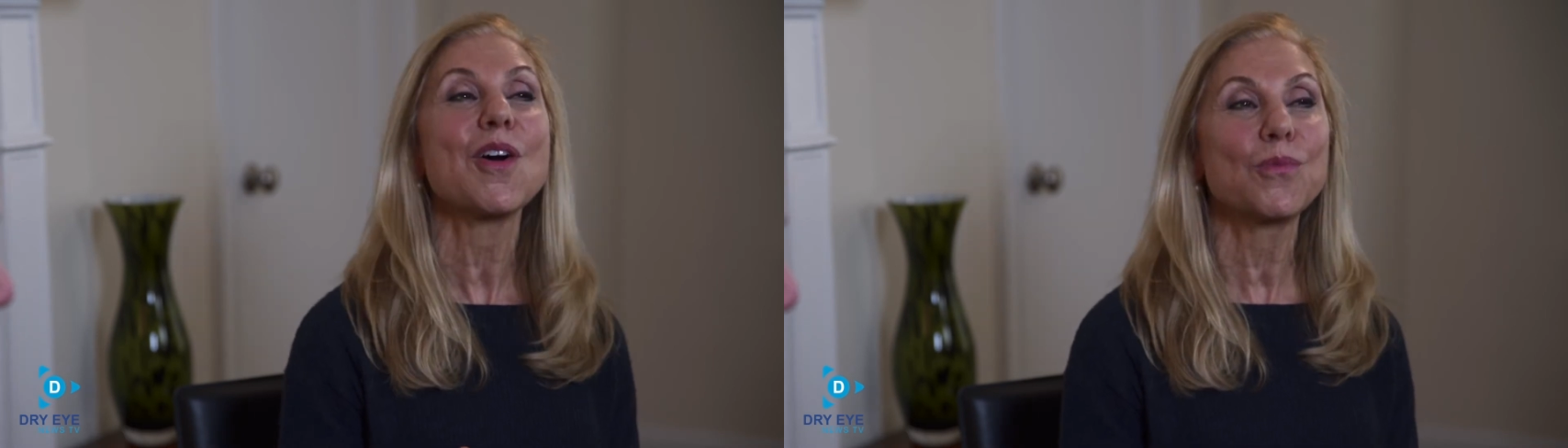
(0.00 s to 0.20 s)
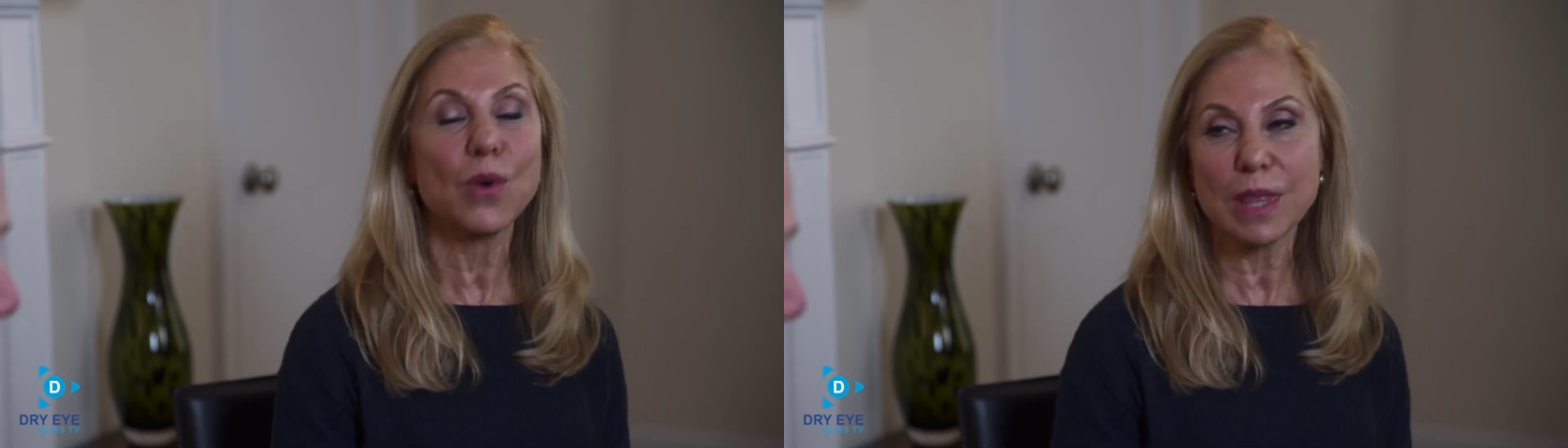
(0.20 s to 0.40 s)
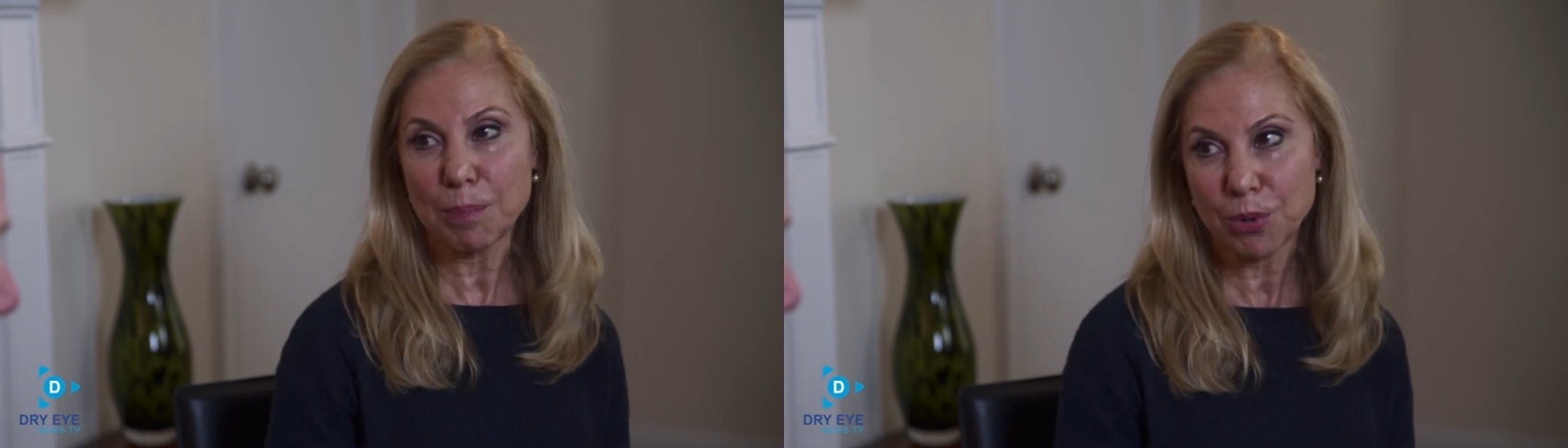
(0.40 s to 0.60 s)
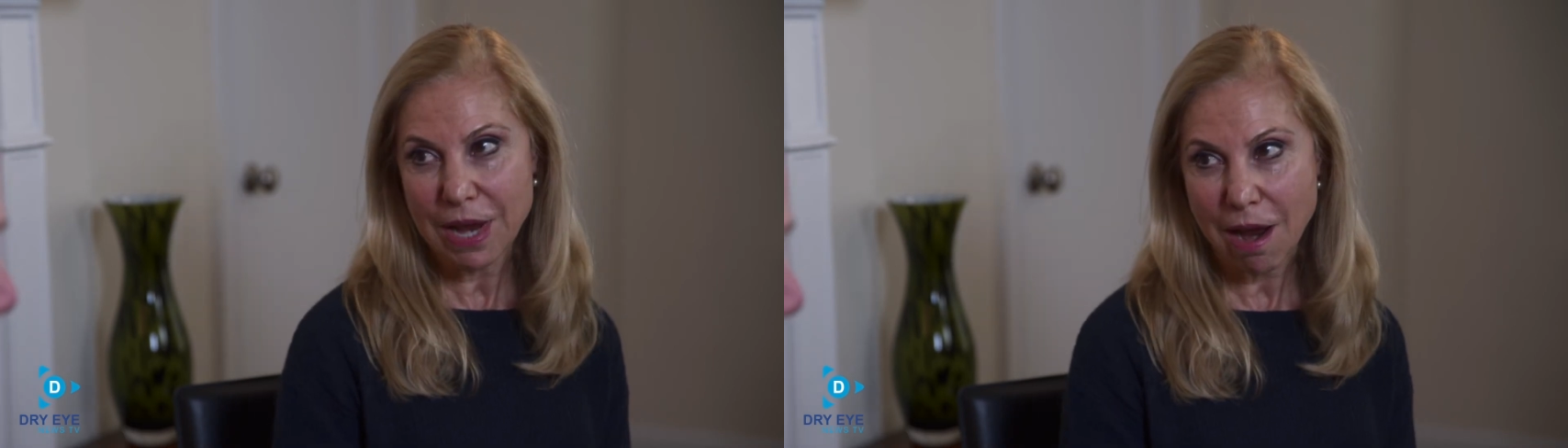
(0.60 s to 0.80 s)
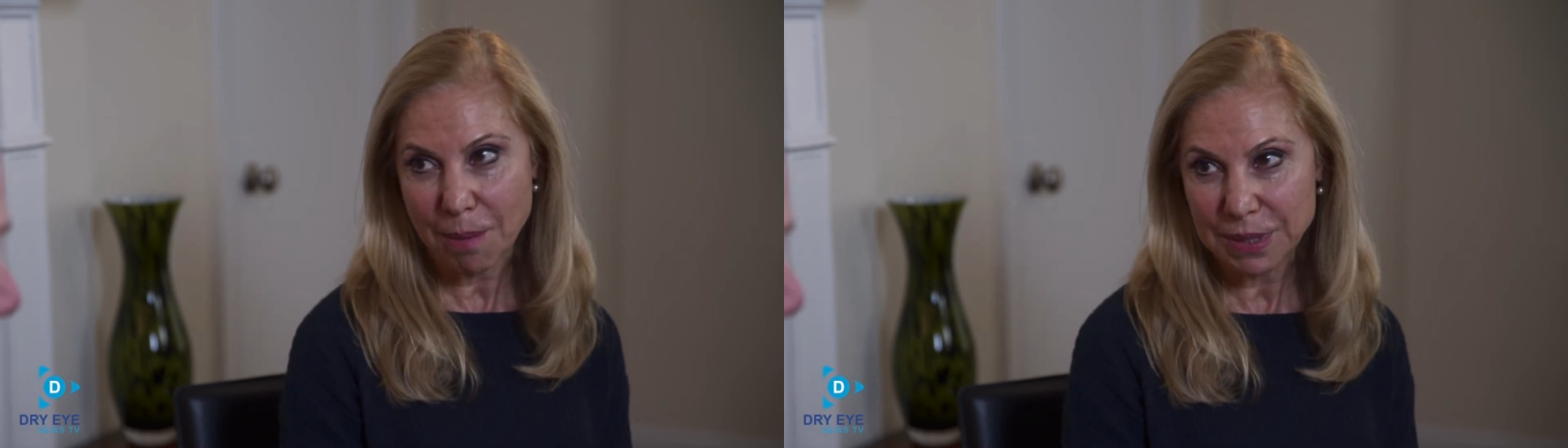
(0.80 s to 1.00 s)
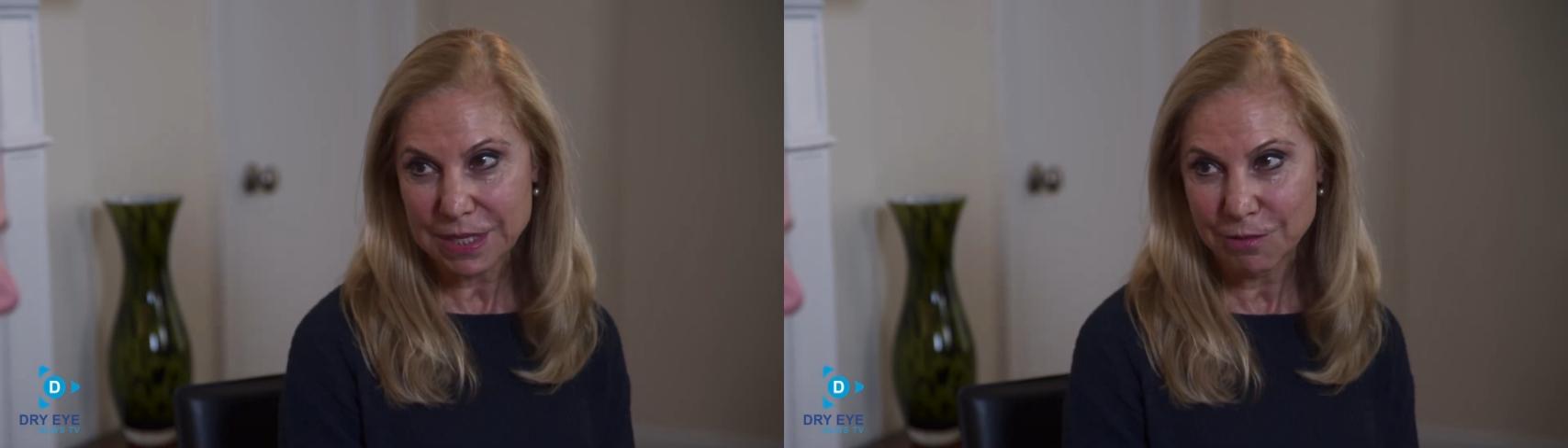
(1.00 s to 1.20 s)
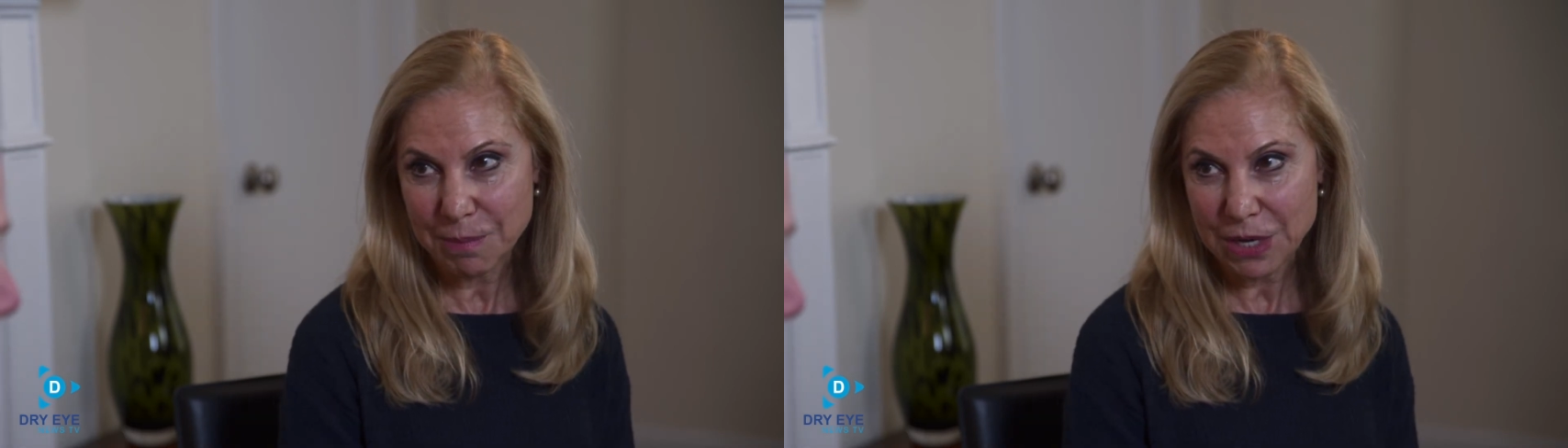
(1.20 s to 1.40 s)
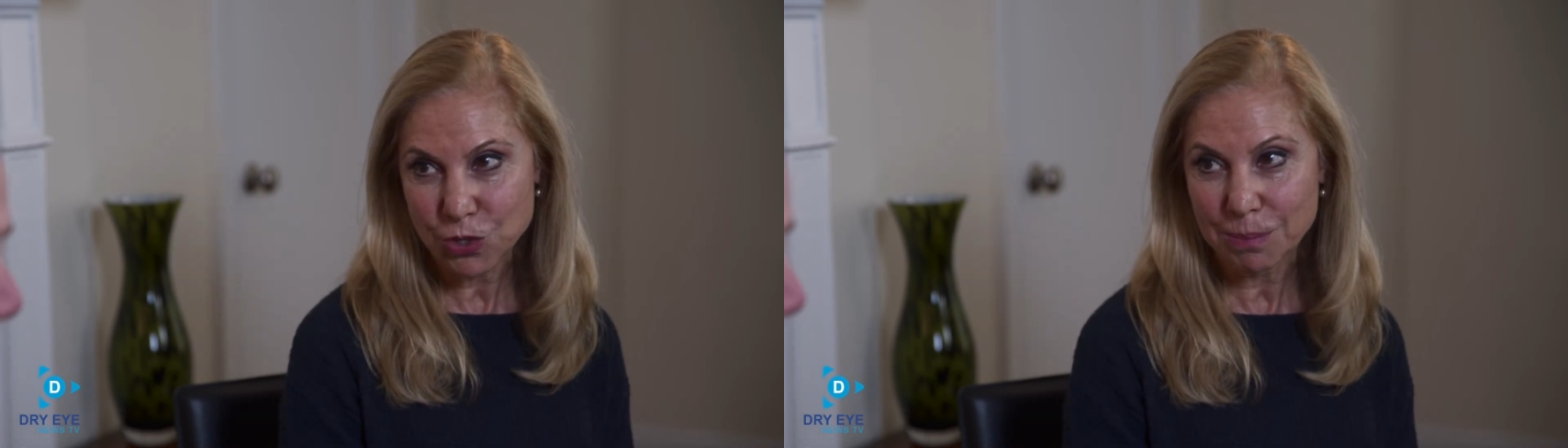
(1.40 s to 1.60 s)
for their preoperative
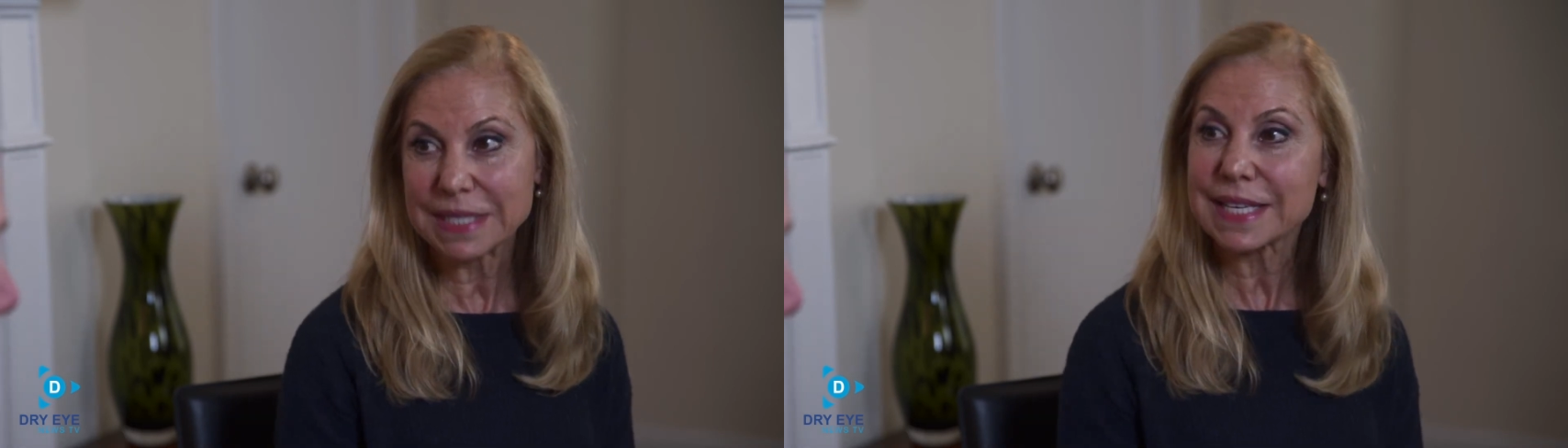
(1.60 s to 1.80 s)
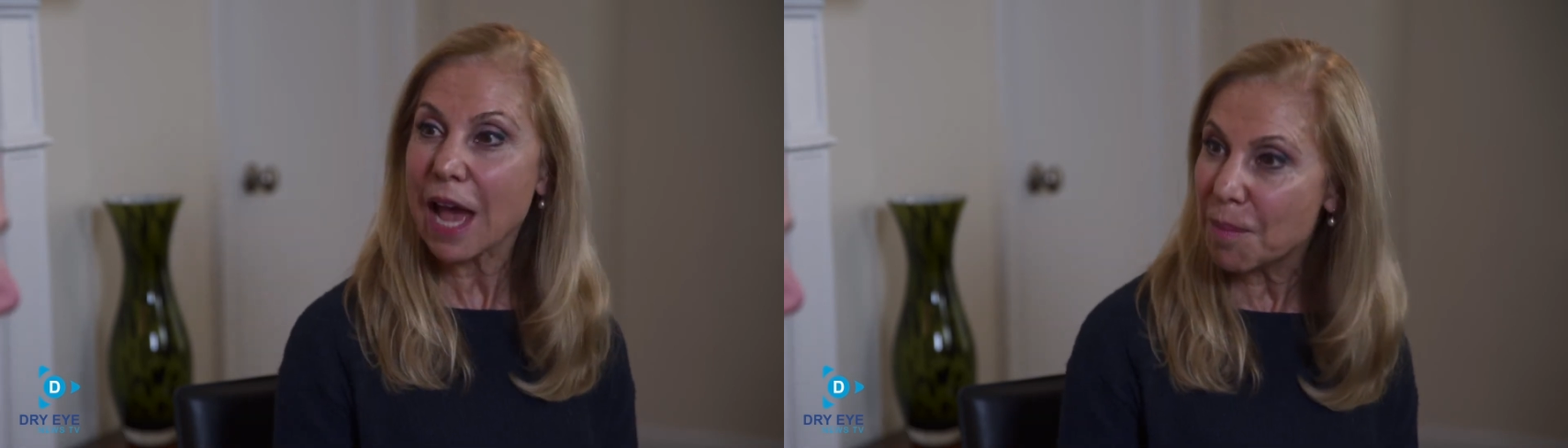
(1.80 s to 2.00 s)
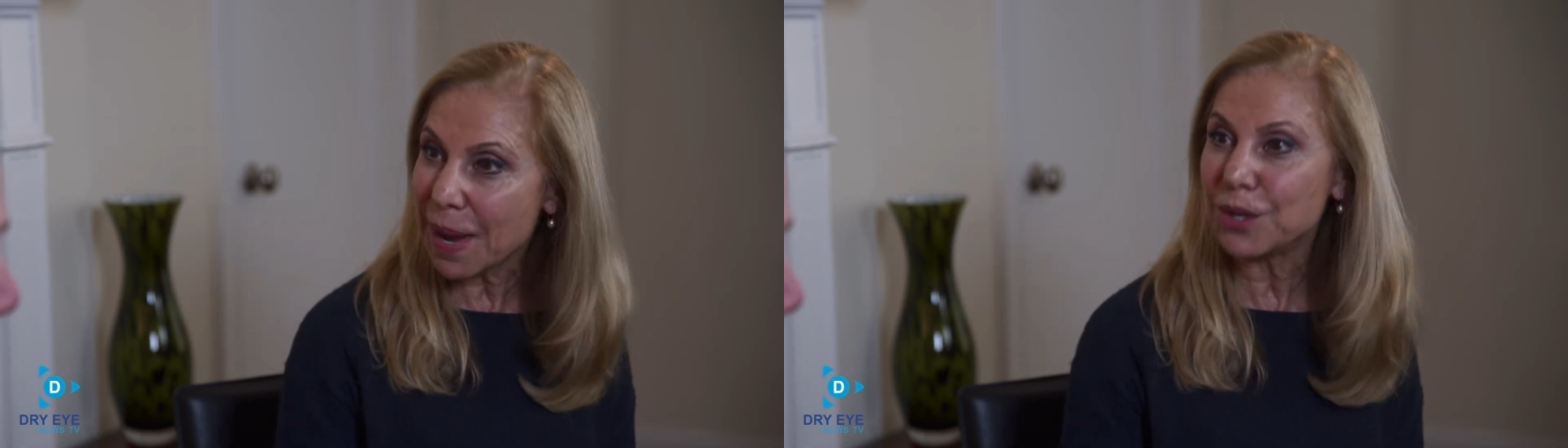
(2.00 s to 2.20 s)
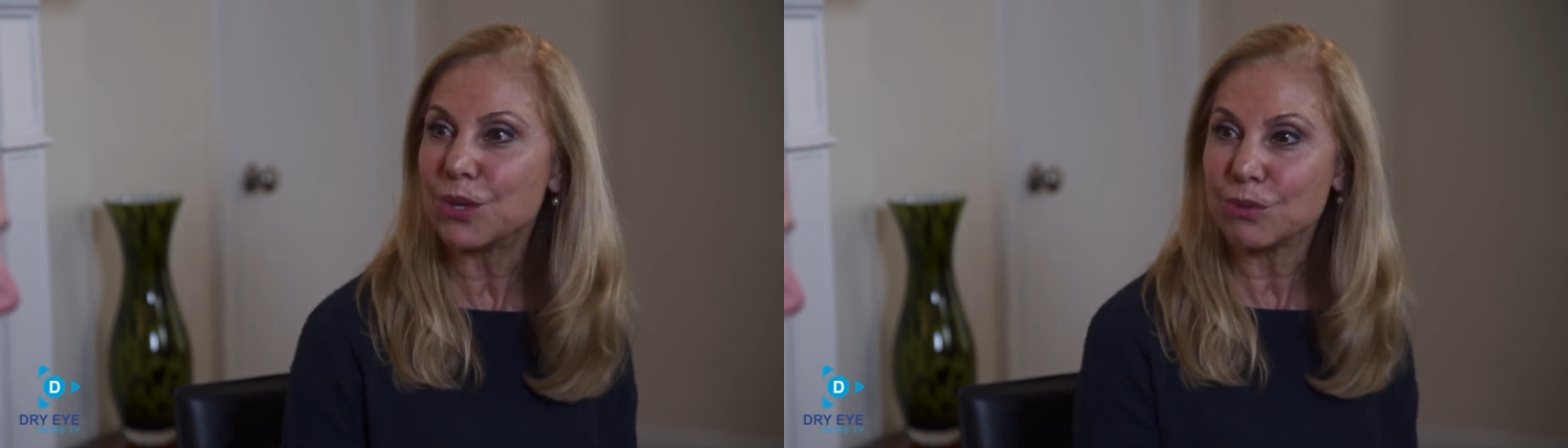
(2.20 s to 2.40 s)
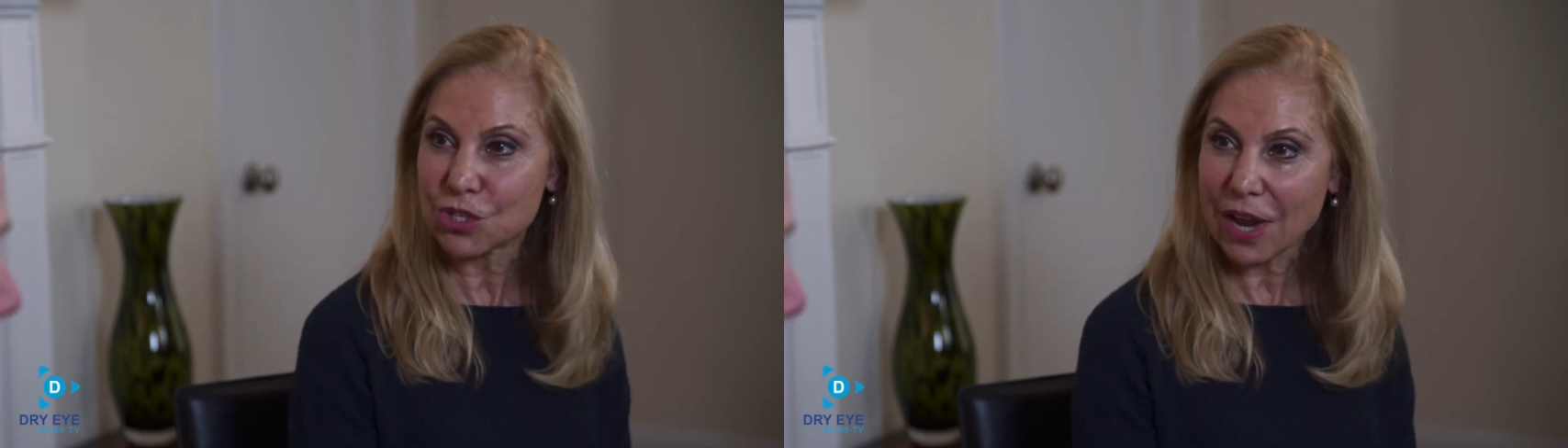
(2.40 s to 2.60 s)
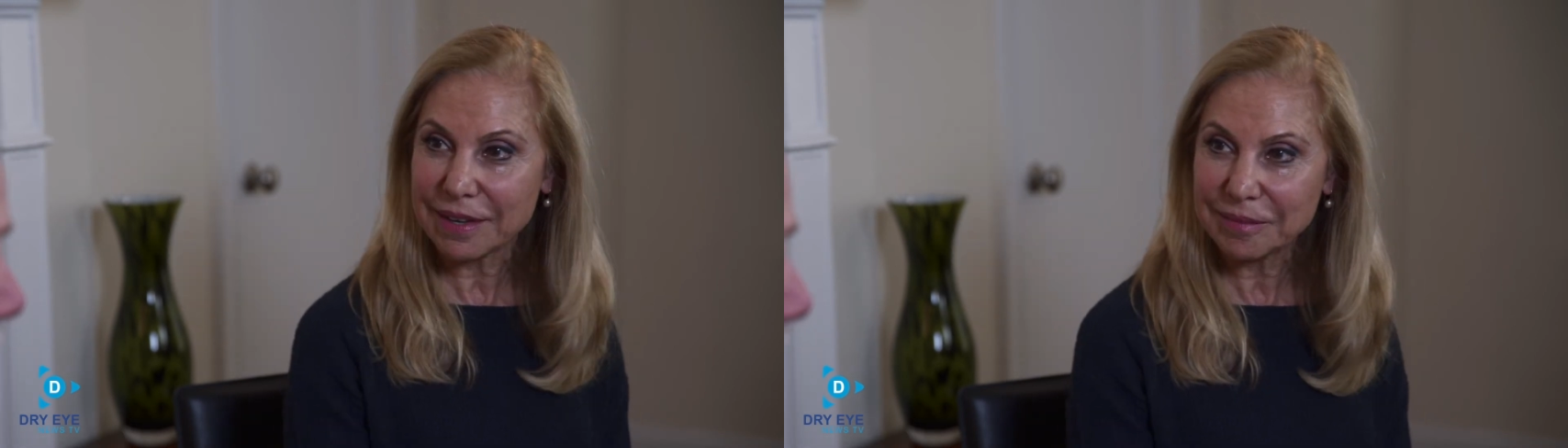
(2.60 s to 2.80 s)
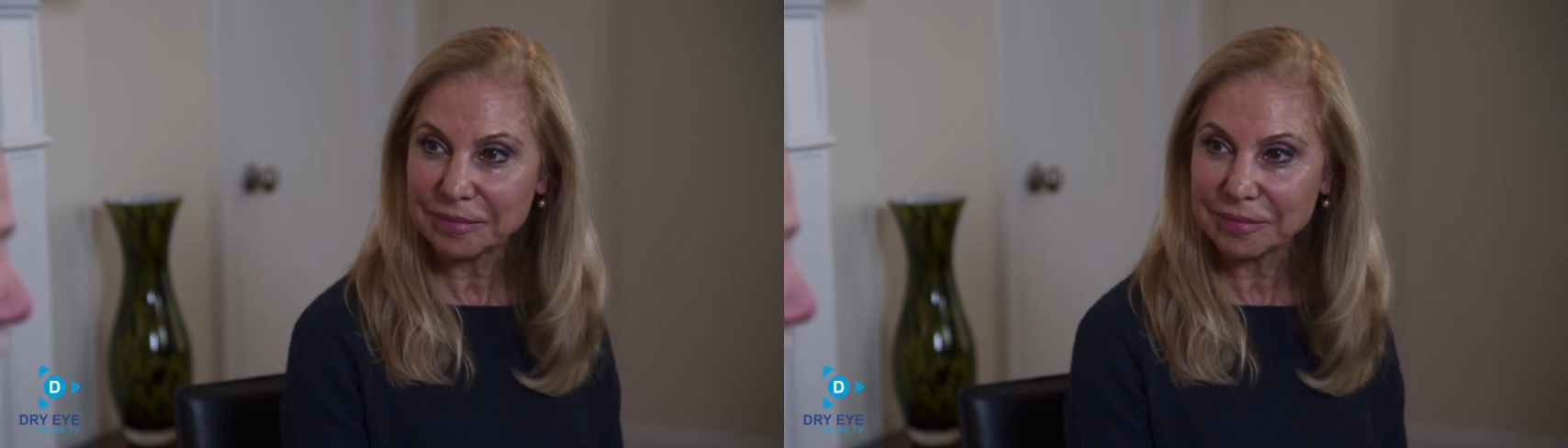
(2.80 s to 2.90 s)
measurements. How about you, Jay?